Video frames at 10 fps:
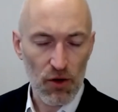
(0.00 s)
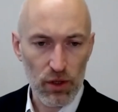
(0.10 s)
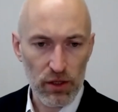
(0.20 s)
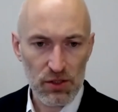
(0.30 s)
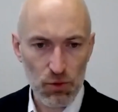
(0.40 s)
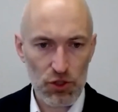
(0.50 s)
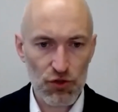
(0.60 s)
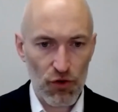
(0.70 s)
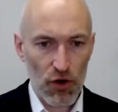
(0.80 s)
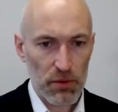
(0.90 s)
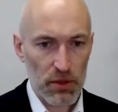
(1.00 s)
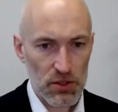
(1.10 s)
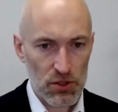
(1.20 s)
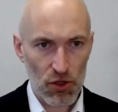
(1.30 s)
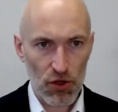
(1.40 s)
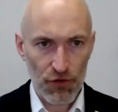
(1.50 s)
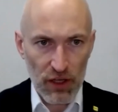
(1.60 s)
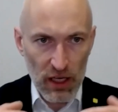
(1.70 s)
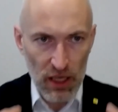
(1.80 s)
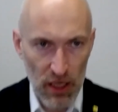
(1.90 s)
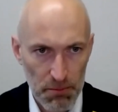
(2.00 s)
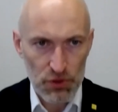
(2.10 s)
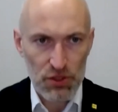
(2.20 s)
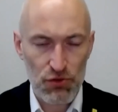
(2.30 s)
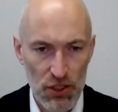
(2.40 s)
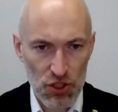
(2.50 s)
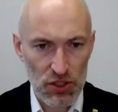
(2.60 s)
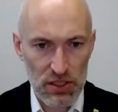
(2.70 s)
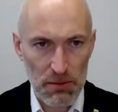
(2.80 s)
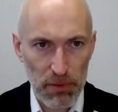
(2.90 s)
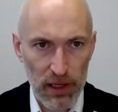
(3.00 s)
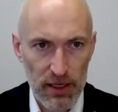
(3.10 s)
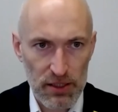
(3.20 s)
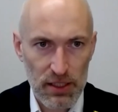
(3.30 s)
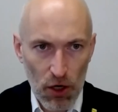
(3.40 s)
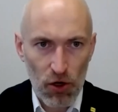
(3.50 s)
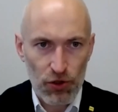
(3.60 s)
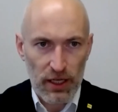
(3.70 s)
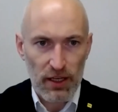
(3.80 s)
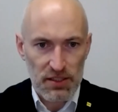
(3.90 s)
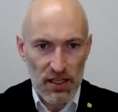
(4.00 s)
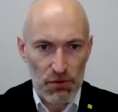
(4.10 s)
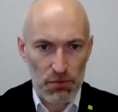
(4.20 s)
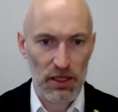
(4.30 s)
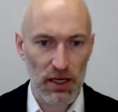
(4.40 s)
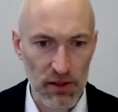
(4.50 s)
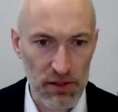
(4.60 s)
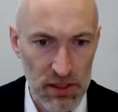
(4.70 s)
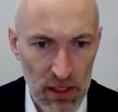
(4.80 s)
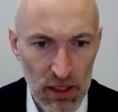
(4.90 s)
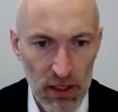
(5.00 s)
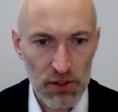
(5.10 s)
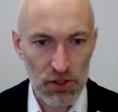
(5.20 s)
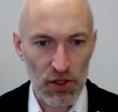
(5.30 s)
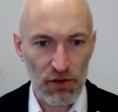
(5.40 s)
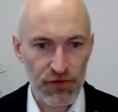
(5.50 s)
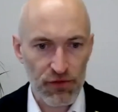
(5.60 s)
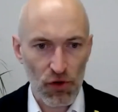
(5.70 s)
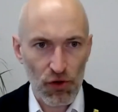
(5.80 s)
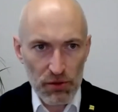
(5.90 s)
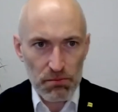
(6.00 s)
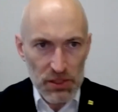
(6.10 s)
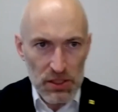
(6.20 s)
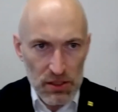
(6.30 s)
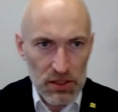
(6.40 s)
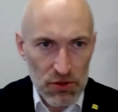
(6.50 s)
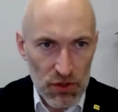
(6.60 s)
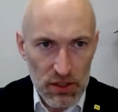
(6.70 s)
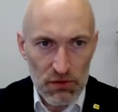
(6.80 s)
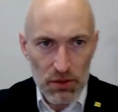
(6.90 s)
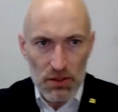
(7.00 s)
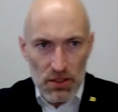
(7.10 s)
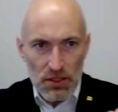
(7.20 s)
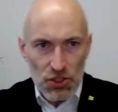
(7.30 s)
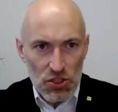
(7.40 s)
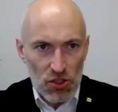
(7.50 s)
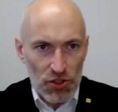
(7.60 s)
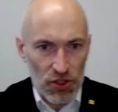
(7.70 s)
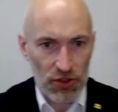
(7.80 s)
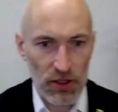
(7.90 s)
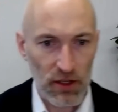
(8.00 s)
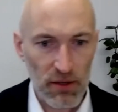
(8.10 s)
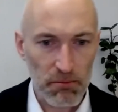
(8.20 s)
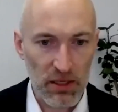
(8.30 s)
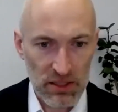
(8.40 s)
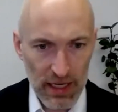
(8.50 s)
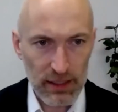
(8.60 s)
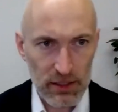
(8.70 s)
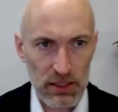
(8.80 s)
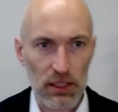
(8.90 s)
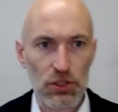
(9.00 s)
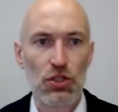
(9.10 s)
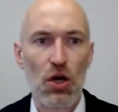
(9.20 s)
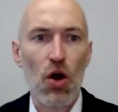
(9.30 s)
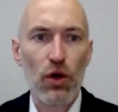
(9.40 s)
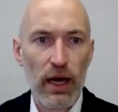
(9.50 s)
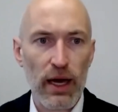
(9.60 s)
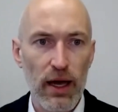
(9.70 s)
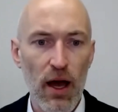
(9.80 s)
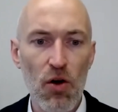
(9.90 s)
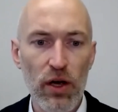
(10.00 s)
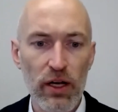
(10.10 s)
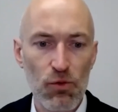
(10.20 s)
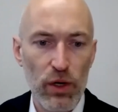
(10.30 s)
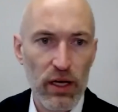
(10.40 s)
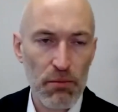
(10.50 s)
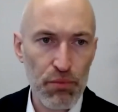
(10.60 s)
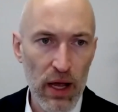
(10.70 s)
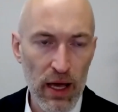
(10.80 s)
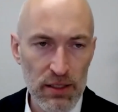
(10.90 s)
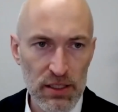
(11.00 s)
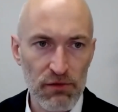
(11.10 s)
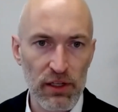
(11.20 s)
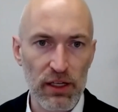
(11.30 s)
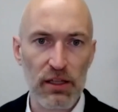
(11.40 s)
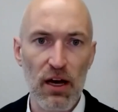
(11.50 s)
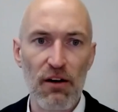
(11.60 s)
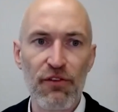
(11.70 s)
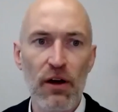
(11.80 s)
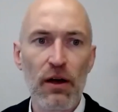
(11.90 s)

We switch from this sort of keep restrictions in place, hold against everybody else, sort of all the business interests, just hold on mentality to, okay, how can we comprehensively enough